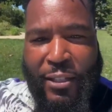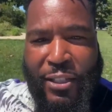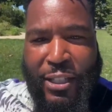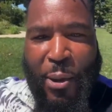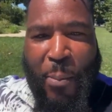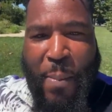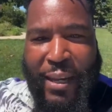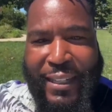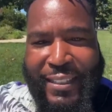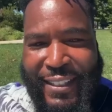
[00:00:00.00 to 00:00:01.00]
snow
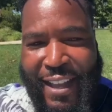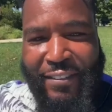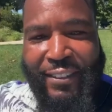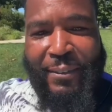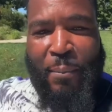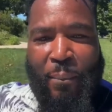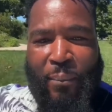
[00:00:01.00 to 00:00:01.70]
bunnies never.